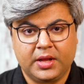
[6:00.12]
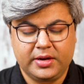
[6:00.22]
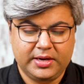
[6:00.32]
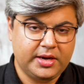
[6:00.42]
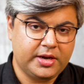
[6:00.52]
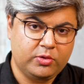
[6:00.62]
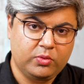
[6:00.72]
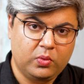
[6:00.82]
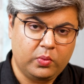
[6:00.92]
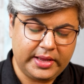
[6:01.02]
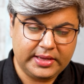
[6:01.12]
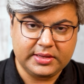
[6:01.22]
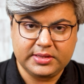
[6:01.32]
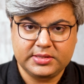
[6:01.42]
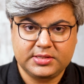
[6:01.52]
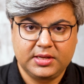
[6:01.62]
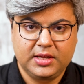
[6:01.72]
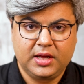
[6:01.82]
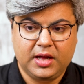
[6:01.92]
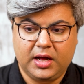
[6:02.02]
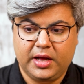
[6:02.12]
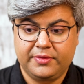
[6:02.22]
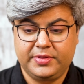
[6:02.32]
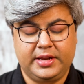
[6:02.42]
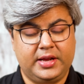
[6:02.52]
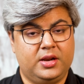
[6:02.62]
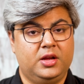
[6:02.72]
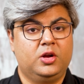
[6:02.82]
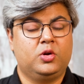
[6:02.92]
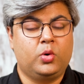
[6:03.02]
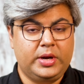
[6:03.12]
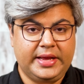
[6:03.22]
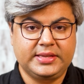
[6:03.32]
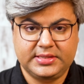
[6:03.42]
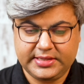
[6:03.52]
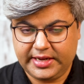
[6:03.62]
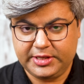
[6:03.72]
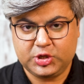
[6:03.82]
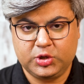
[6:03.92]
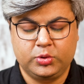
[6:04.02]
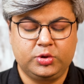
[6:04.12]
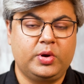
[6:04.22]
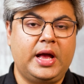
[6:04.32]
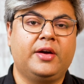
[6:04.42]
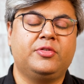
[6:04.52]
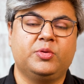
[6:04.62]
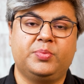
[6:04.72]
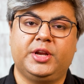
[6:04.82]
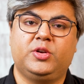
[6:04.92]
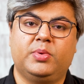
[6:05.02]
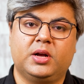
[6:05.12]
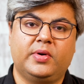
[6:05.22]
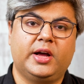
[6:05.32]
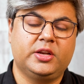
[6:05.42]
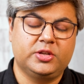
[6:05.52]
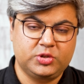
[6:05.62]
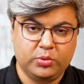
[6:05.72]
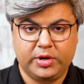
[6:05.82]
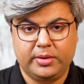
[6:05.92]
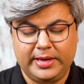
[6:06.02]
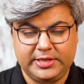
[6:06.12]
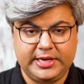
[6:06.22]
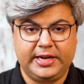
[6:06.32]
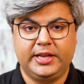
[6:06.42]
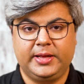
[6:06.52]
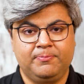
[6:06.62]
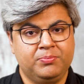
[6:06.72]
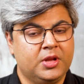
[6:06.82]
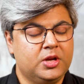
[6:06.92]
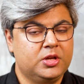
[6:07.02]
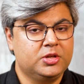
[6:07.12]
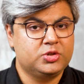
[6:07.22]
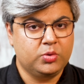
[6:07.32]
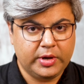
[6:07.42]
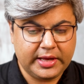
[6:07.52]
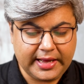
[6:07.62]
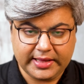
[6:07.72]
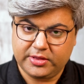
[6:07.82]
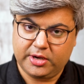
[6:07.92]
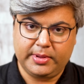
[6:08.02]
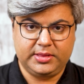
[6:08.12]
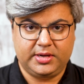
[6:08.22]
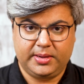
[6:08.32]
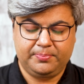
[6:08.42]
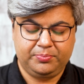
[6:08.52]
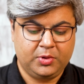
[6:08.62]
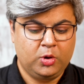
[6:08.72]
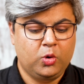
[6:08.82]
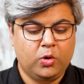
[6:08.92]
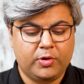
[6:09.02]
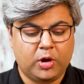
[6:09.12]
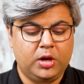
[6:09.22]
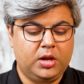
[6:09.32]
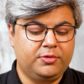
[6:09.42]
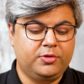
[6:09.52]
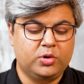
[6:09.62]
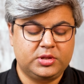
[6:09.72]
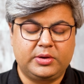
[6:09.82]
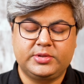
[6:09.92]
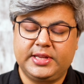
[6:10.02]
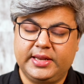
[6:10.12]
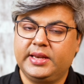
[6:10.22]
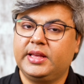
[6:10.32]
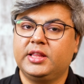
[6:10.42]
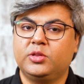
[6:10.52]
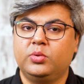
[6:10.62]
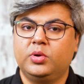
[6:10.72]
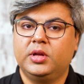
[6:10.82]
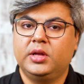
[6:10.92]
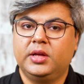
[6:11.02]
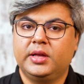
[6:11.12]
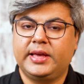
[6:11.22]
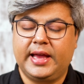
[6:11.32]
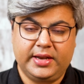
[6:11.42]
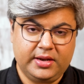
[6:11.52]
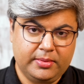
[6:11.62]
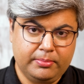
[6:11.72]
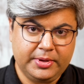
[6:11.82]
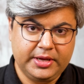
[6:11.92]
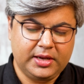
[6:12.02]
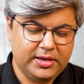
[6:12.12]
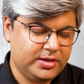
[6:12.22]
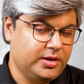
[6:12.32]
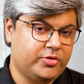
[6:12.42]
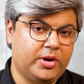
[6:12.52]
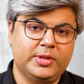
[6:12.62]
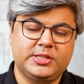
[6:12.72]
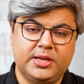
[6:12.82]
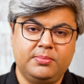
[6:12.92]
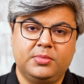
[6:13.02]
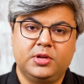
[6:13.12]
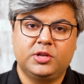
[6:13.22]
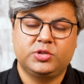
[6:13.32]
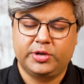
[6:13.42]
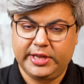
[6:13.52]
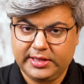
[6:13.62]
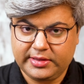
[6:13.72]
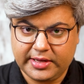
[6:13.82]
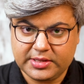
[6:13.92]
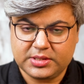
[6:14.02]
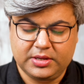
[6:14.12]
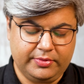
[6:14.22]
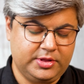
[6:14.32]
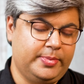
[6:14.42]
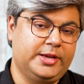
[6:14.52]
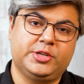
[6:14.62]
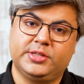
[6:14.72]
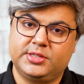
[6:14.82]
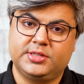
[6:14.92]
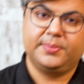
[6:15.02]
related to vehicles, if there are court cases against you, you have to pray to Bhagwan Surya by chanting Surya Gayatri Mantra. Overall, a 4th house Sun and Ketu can be a little troublesome, so deal things with patience.